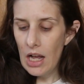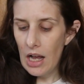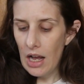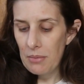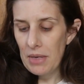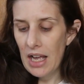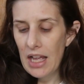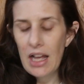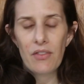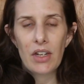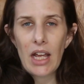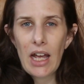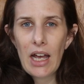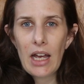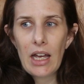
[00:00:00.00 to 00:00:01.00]
I
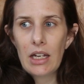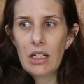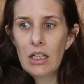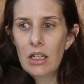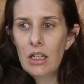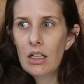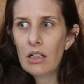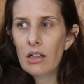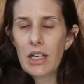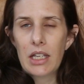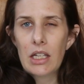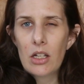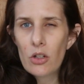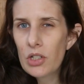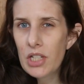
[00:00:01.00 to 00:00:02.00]
haven't had
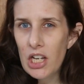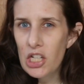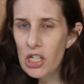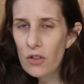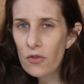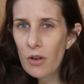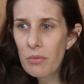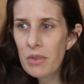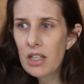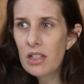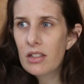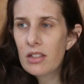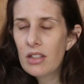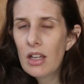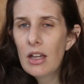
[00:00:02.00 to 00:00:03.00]
irritation from
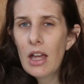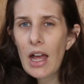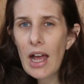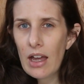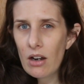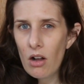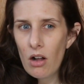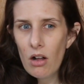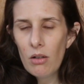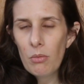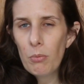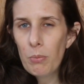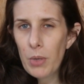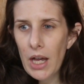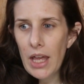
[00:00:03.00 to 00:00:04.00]
this at
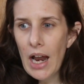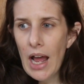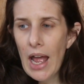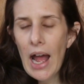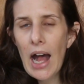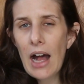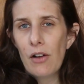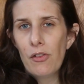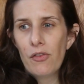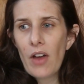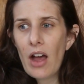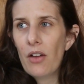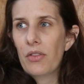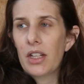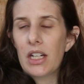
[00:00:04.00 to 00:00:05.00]
all, but I have
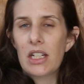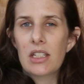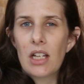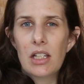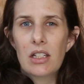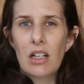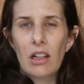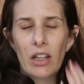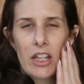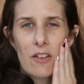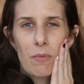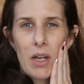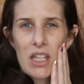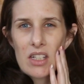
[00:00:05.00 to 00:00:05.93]
found that it doesn't leave my